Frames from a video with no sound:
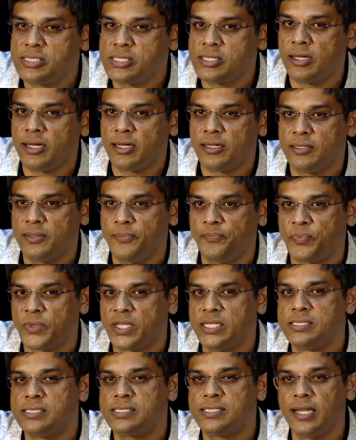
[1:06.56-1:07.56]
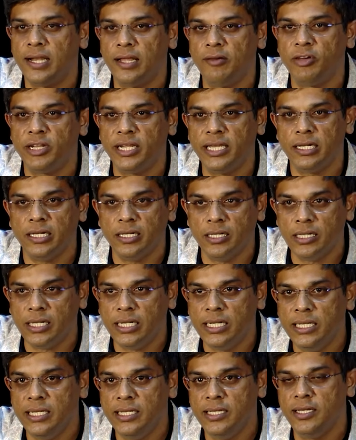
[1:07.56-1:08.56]
is, uh, is still a very
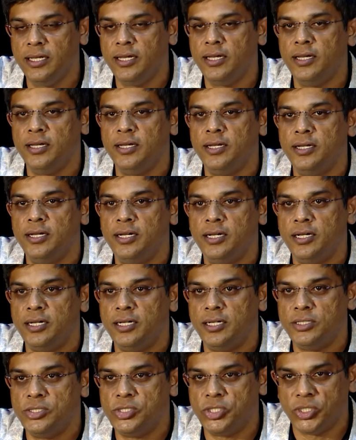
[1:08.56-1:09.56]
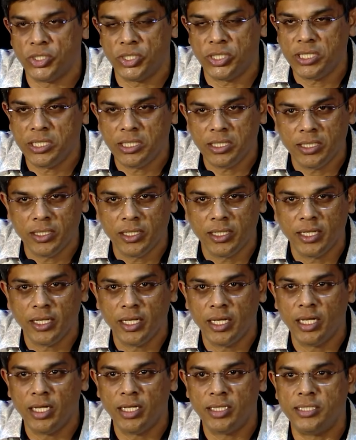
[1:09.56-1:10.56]
early uh, journey.
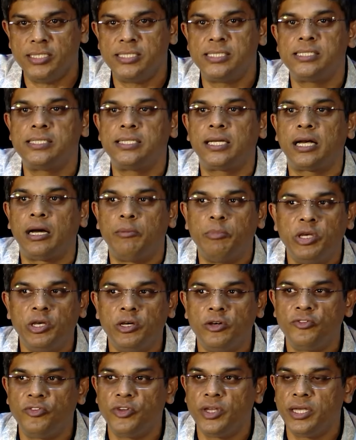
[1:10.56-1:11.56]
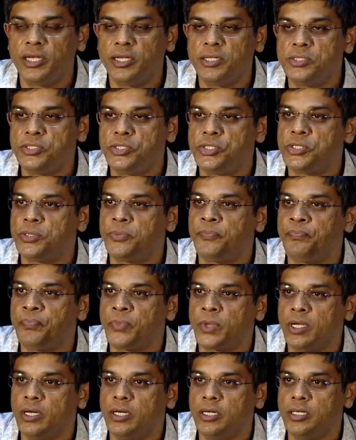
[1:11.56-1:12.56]
This is a coming of age
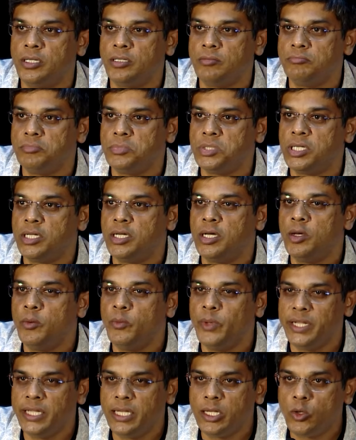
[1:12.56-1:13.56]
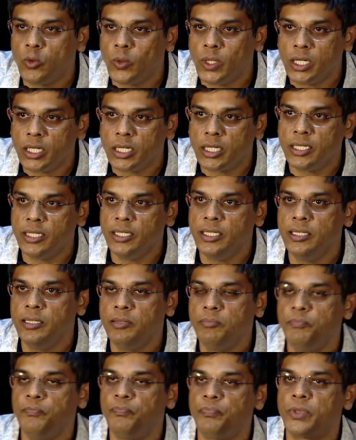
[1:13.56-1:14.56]
um, very quirky
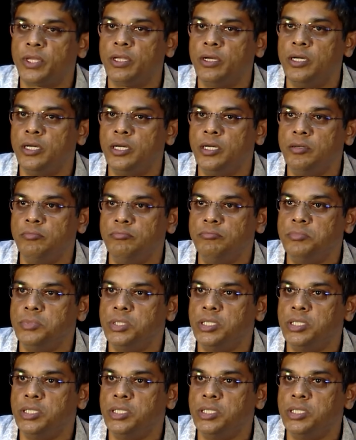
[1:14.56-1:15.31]
um,